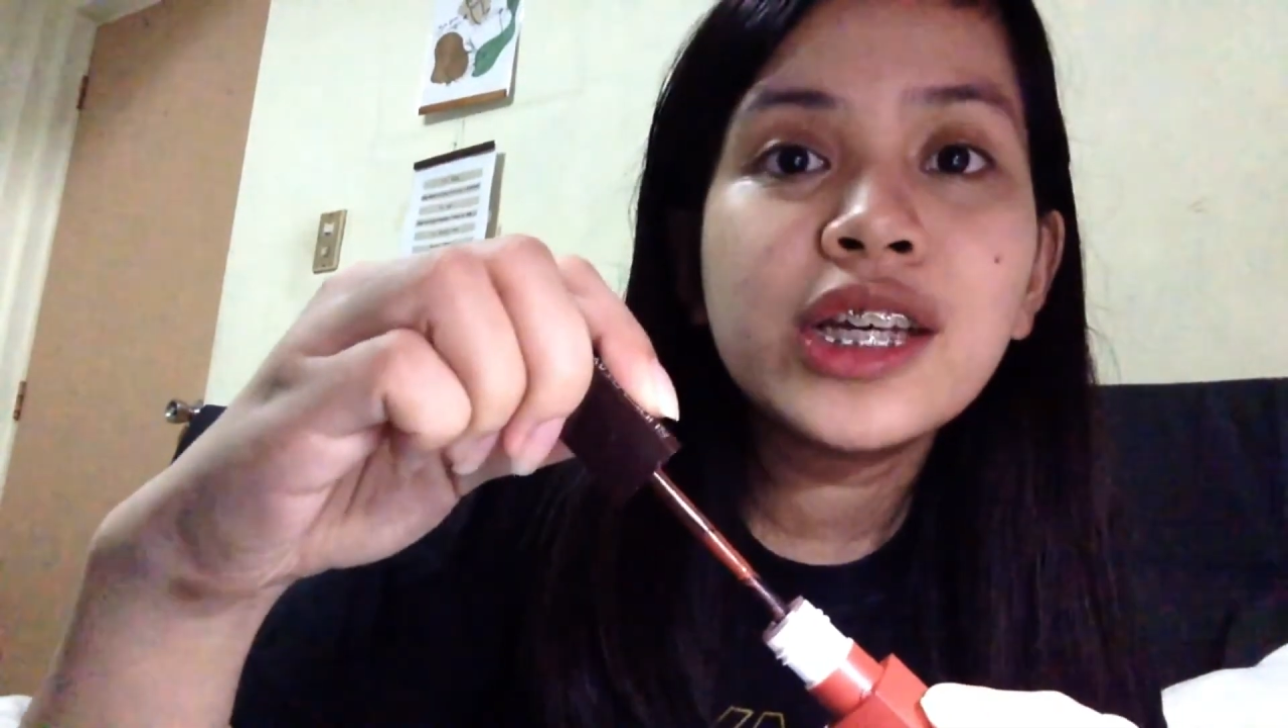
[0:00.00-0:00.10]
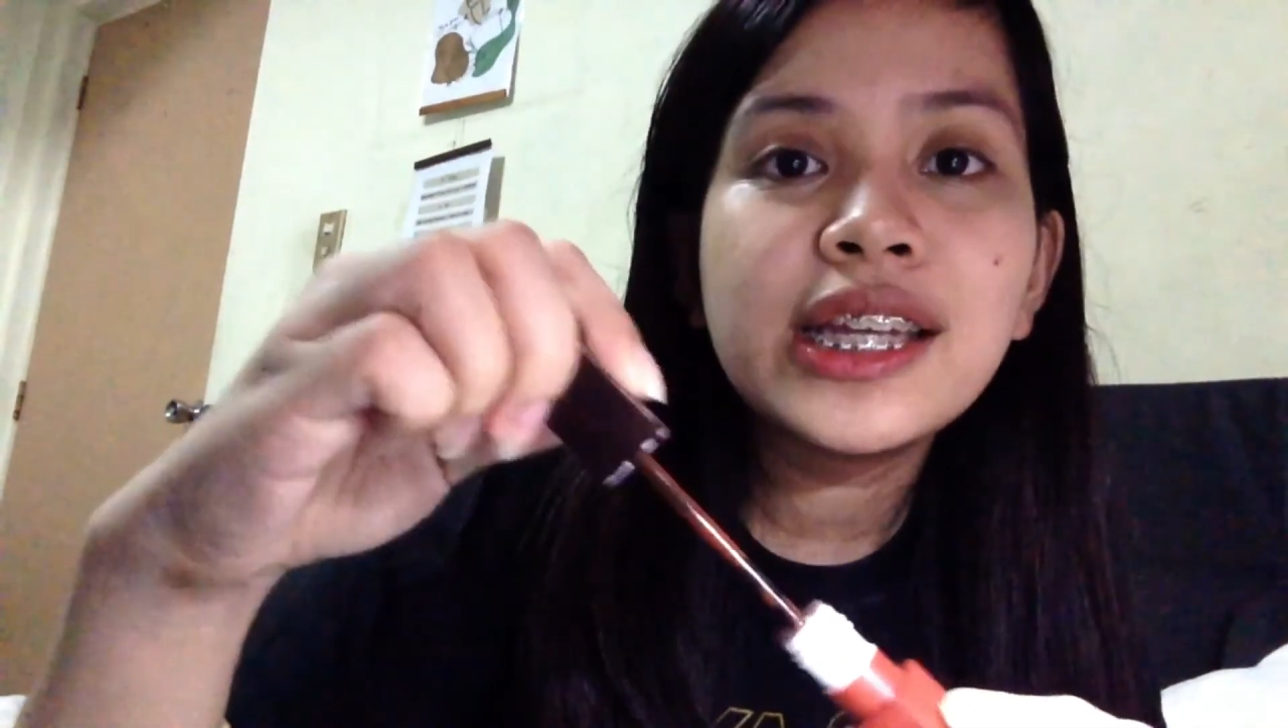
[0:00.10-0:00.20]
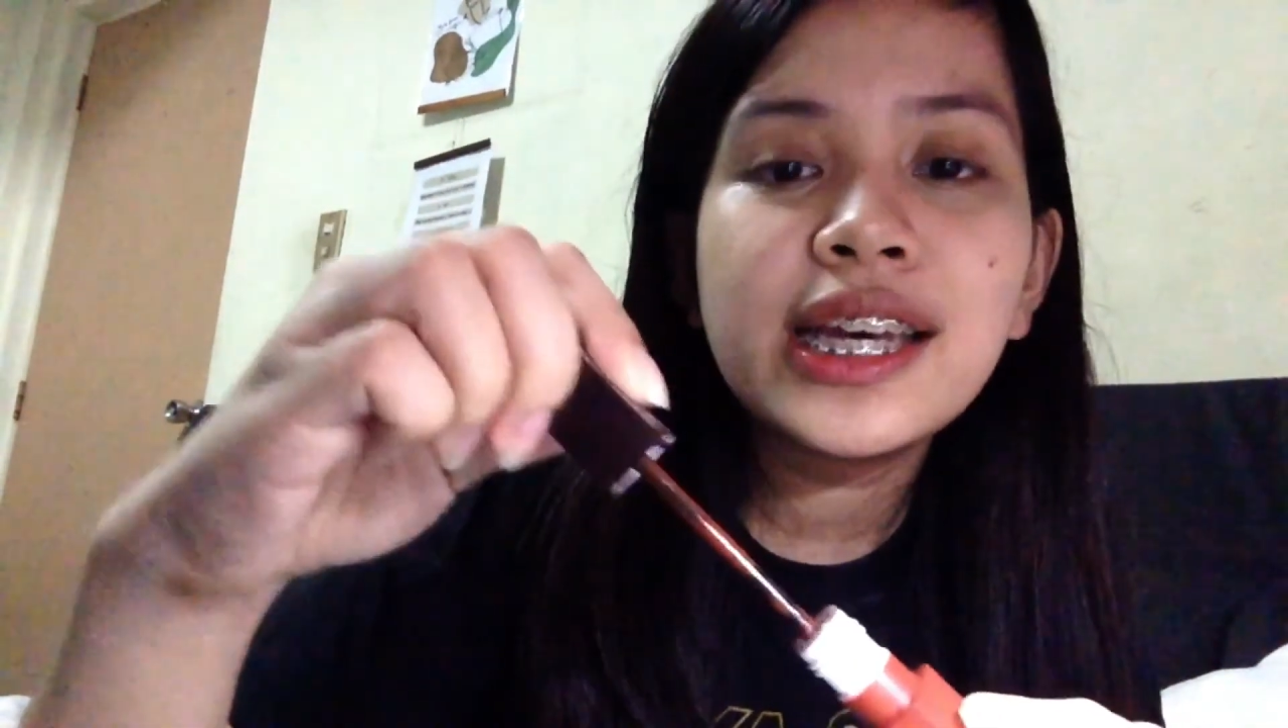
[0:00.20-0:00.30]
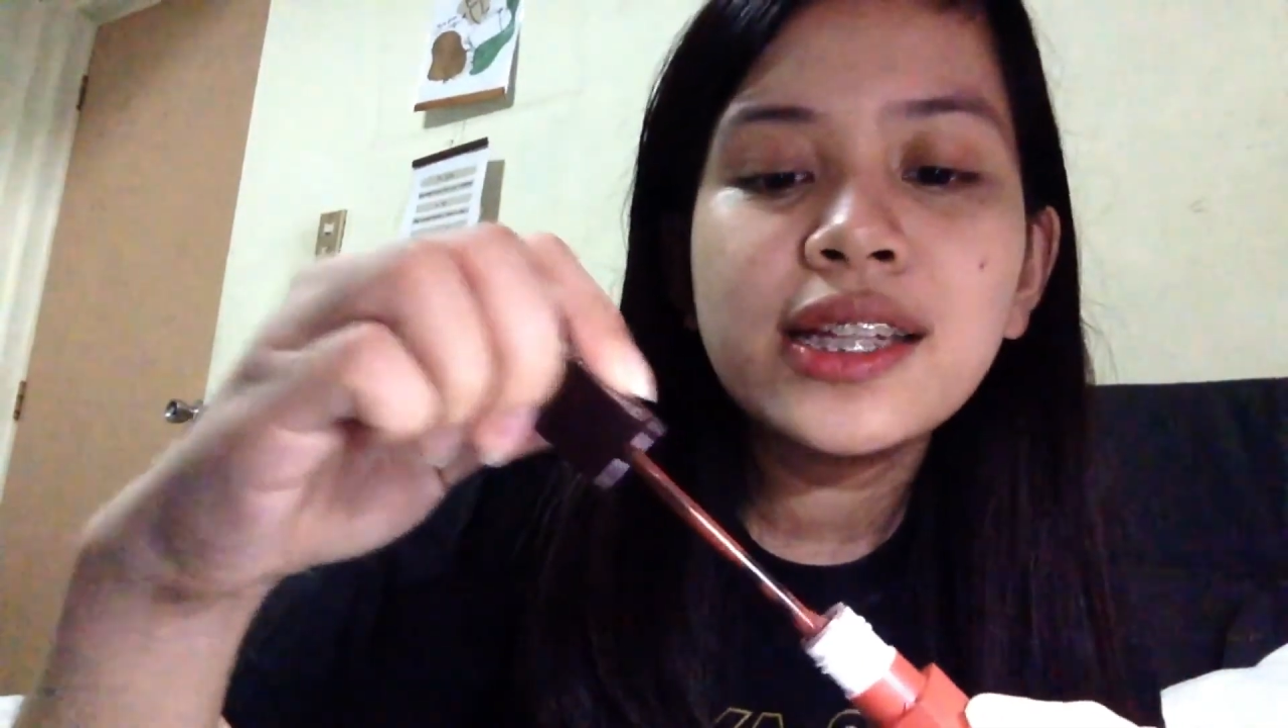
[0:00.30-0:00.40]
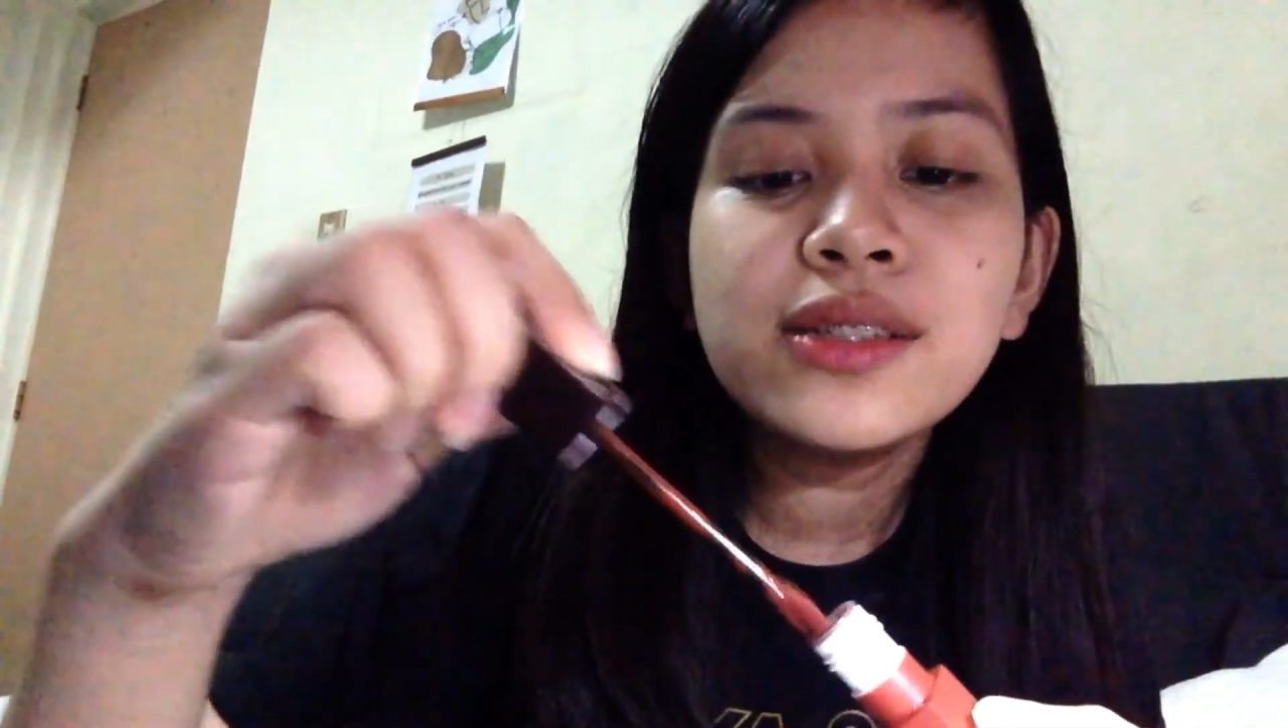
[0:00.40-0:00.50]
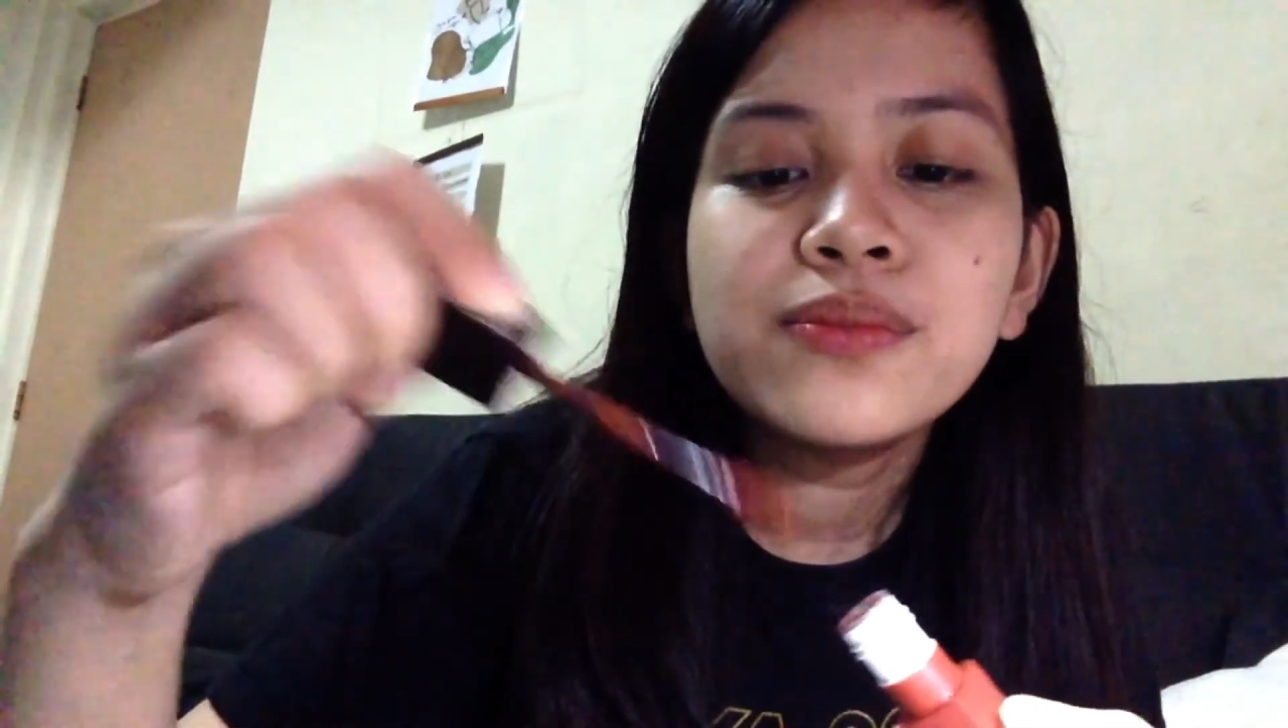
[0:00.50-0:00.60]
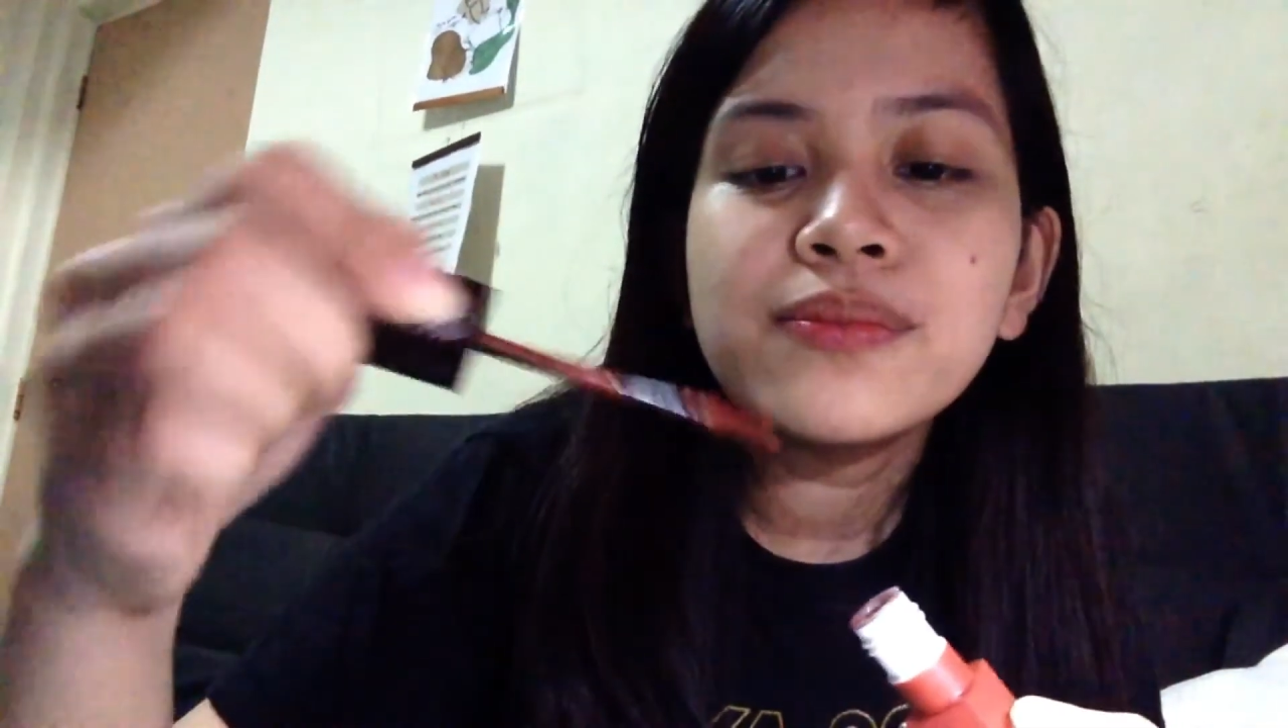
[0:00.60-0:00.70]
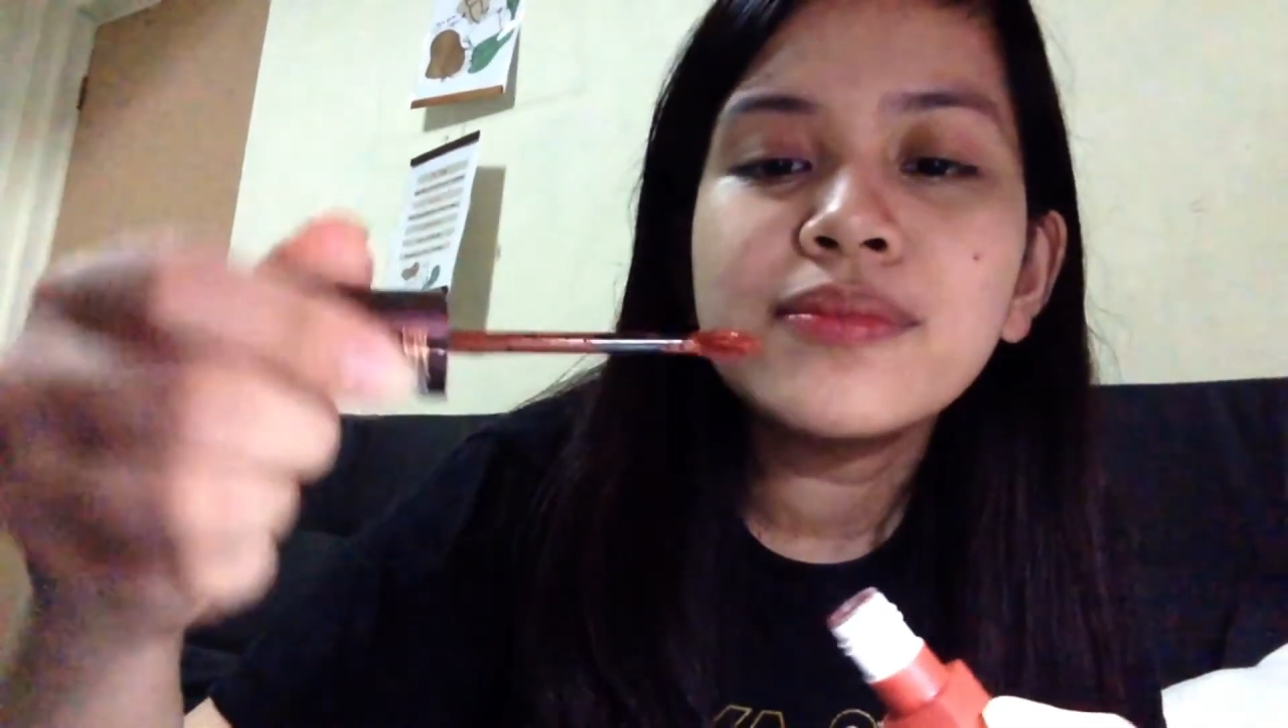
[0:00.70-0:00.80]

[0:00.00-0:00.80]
na din.